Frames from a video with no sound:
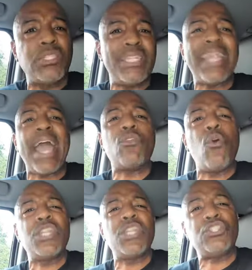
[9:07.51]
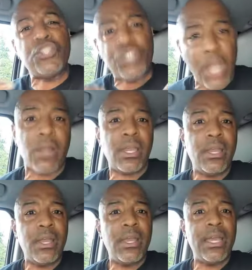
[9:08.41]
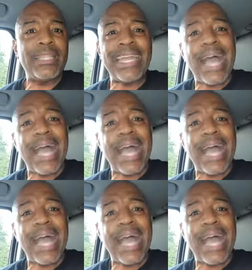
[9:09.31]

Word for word: tonight on the junk that